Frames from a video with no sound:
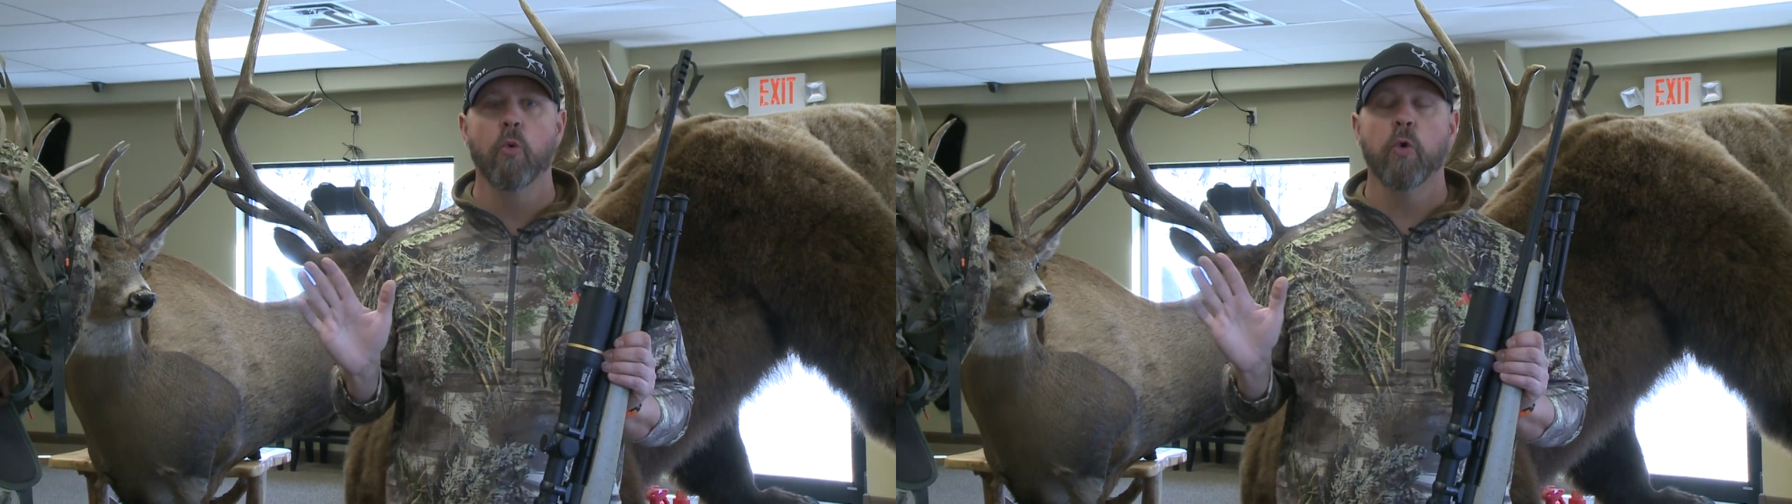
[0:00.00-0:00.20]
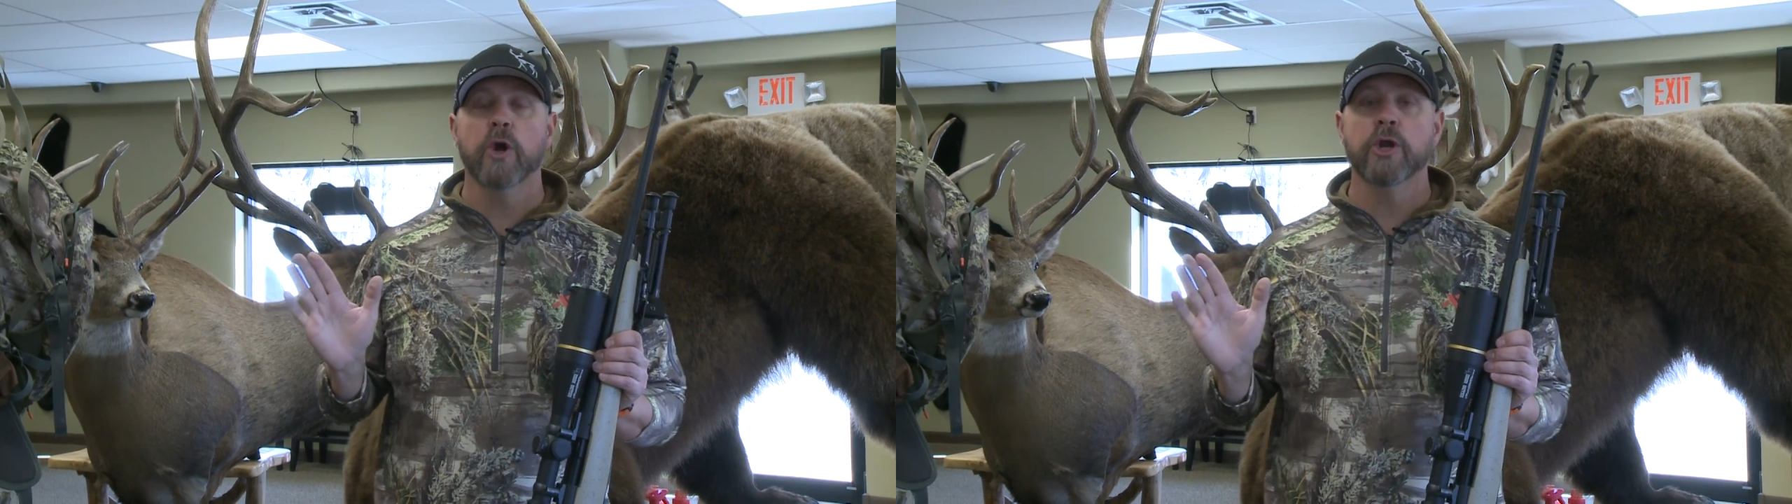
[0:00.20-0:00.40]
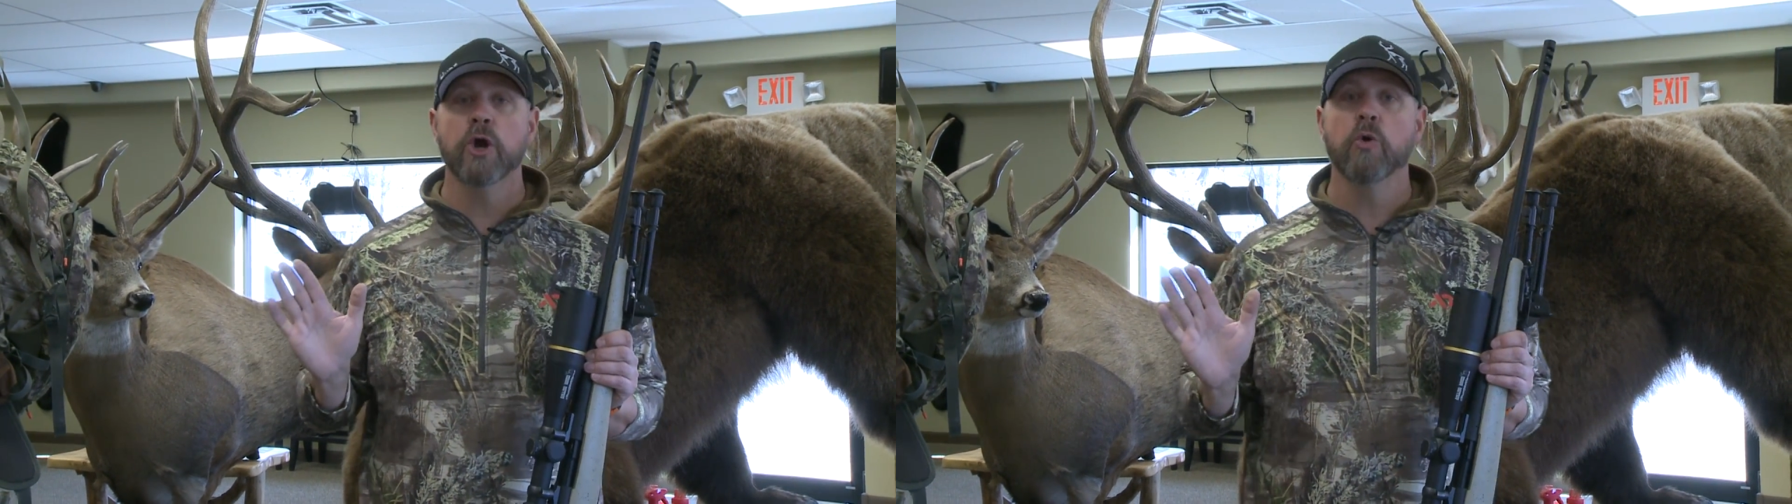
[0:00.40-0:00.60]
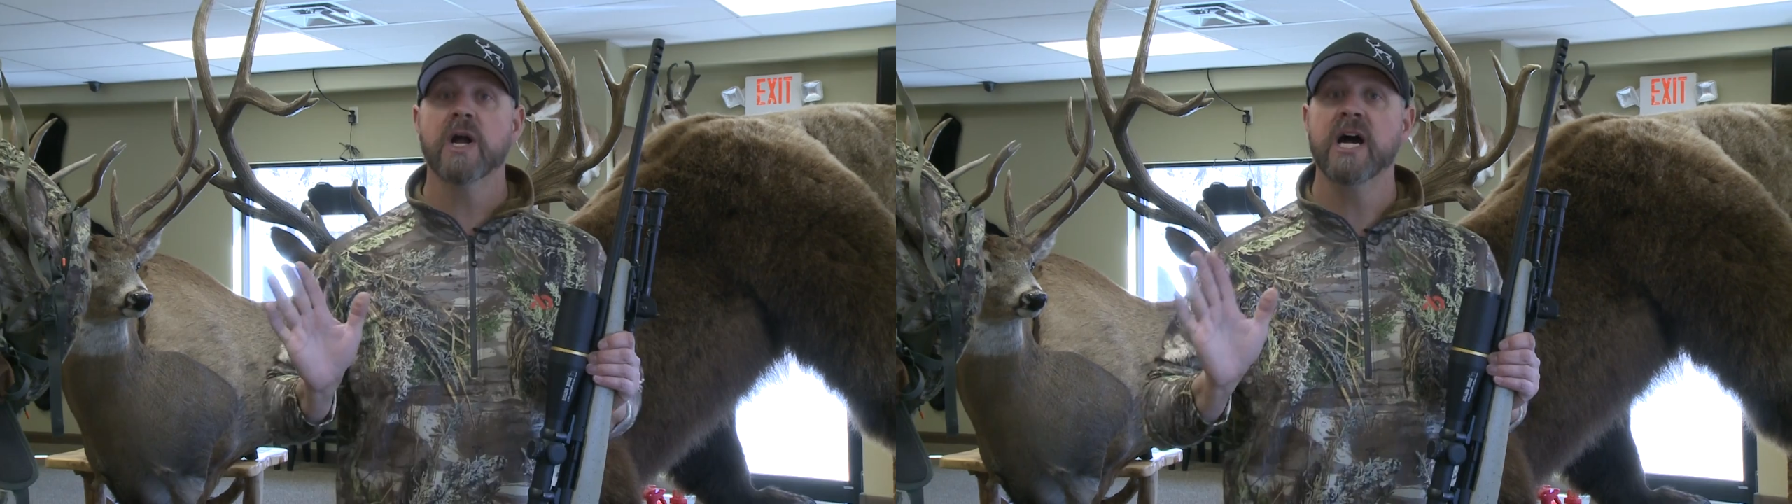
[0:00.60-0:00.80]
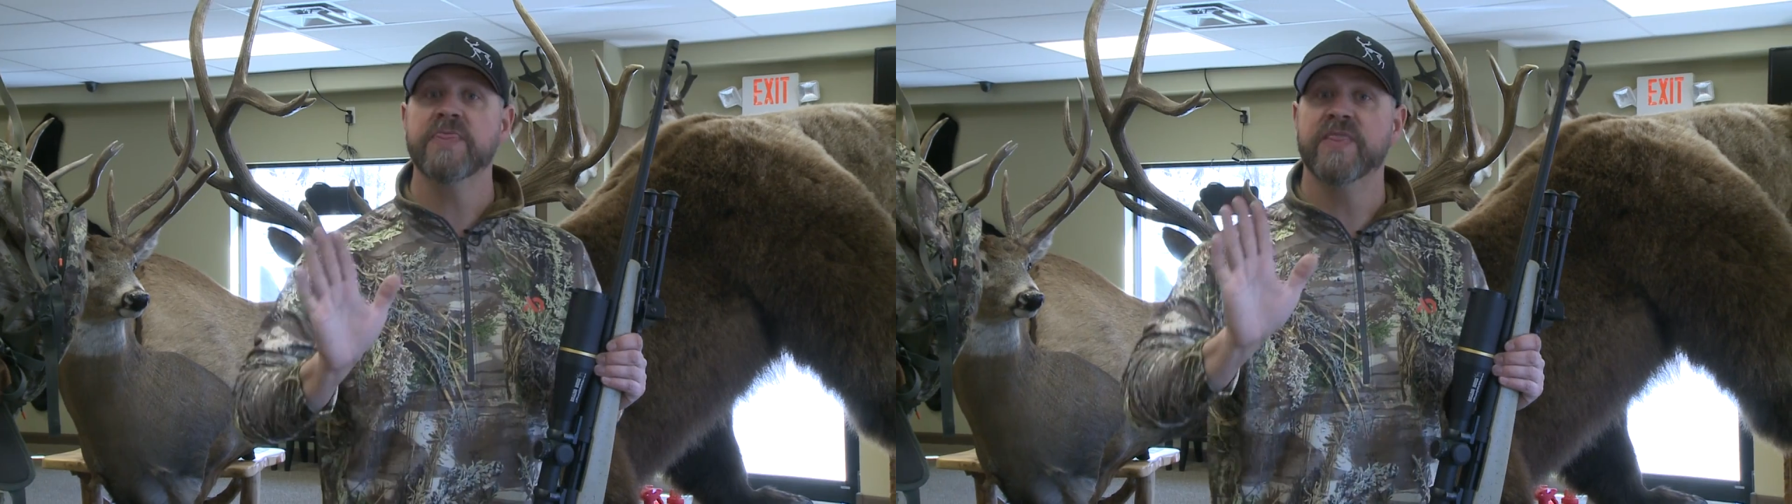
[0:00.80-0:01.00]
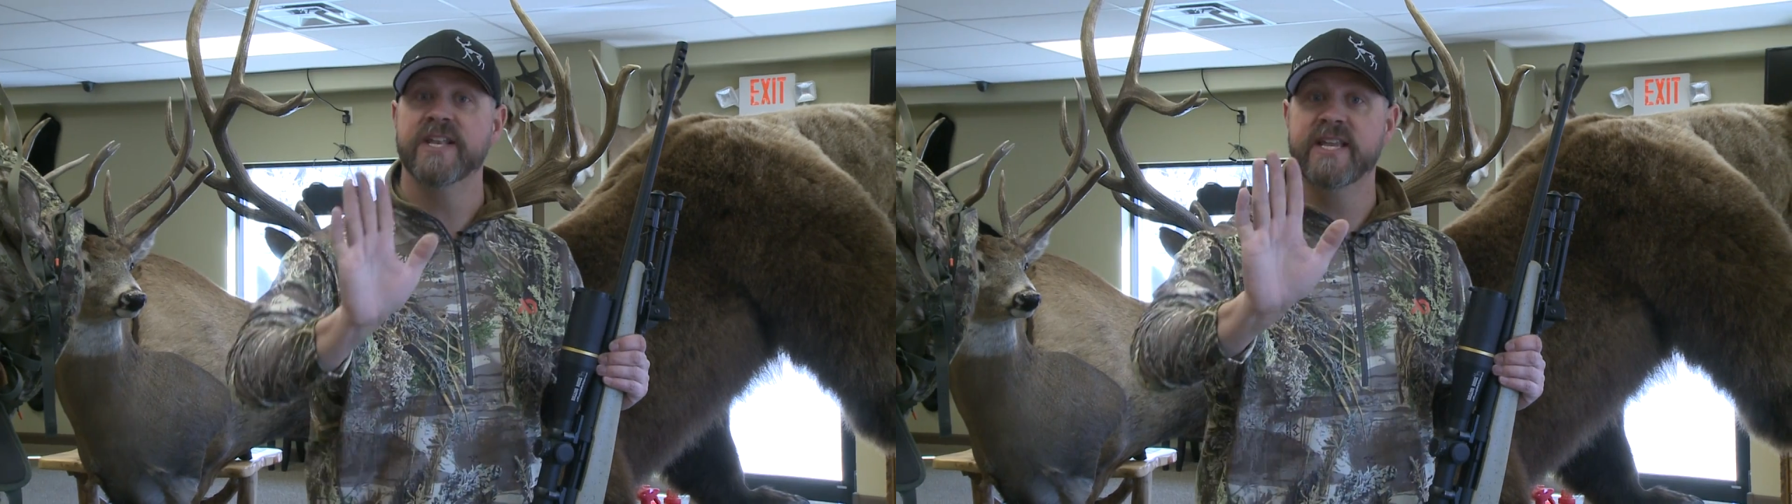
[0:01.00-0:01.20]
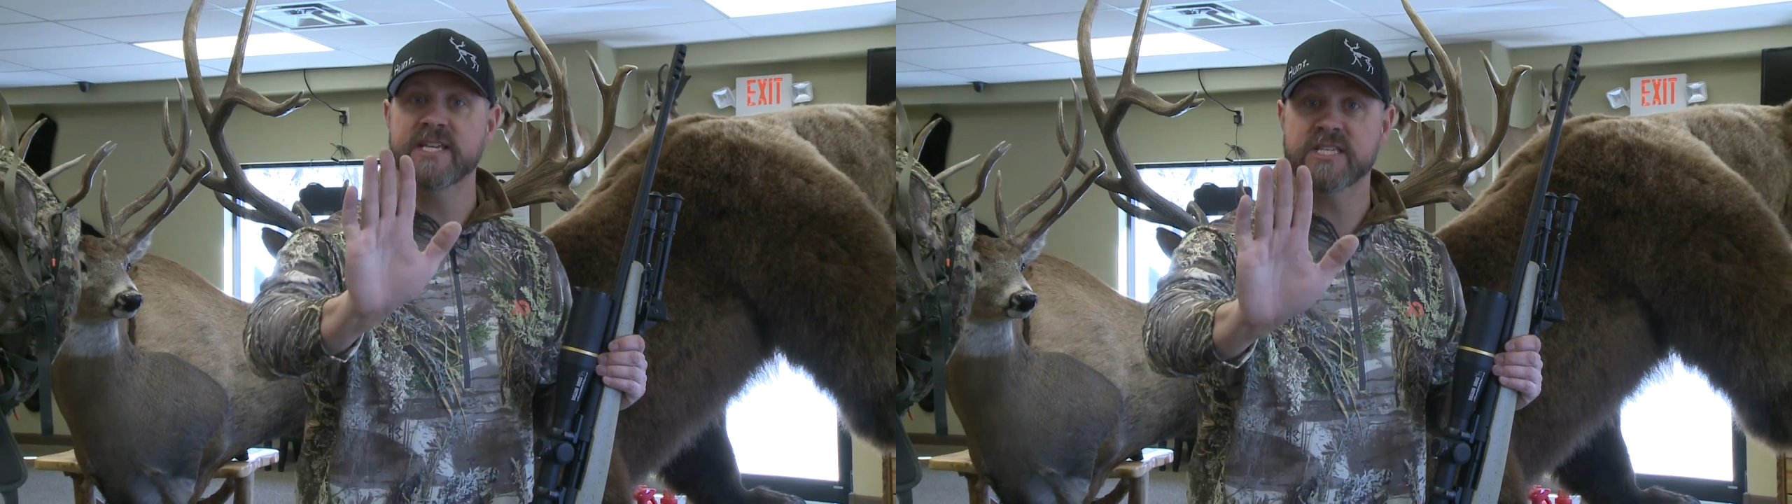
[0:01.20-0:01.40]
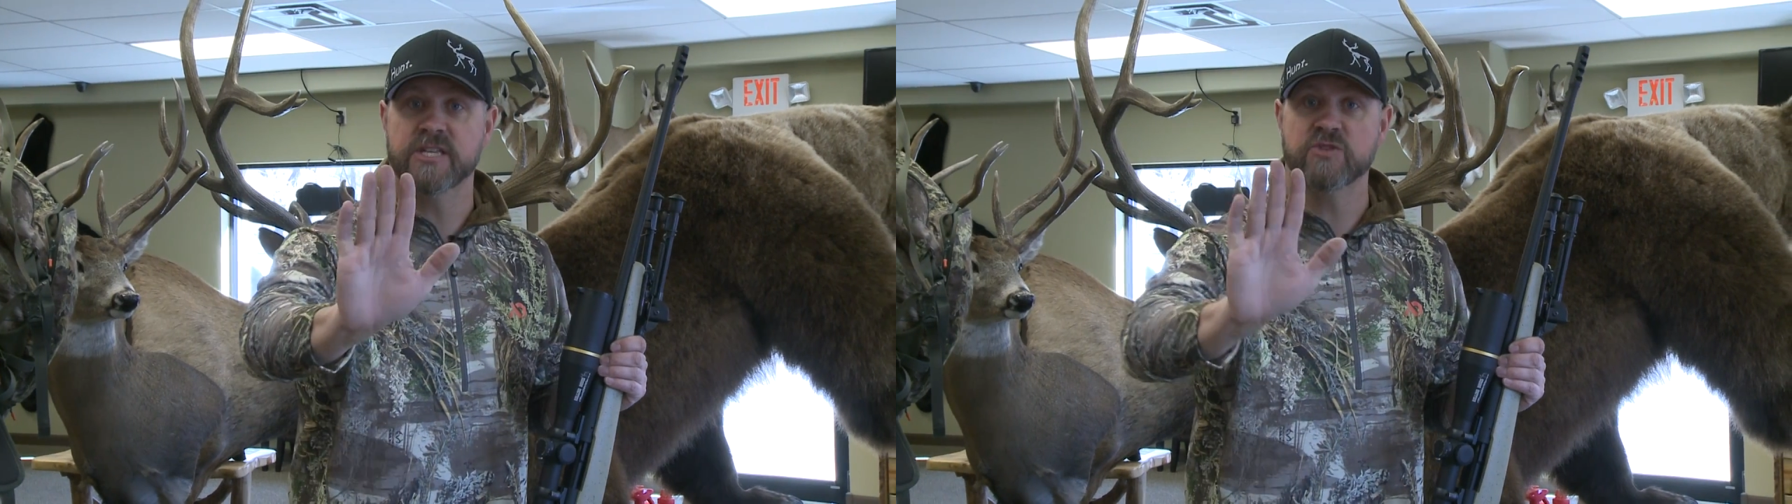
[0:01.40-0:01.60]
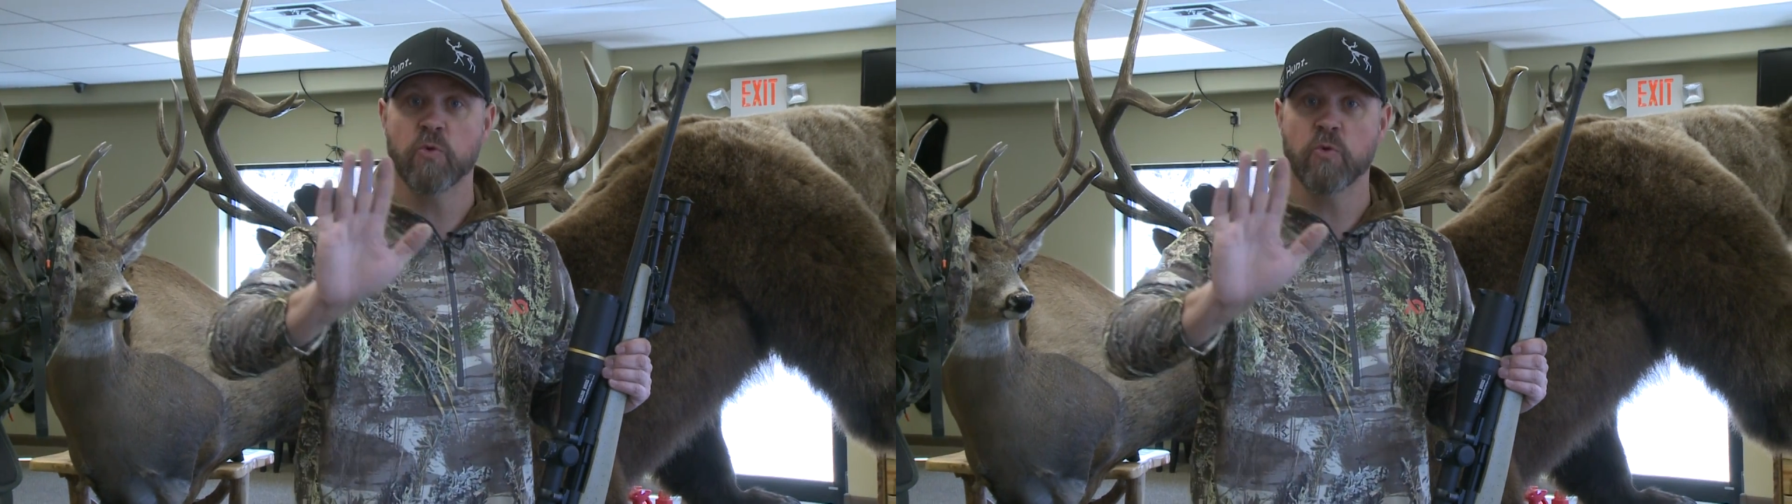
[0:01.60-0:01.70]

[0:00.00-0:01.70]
we're going to go cut the distance.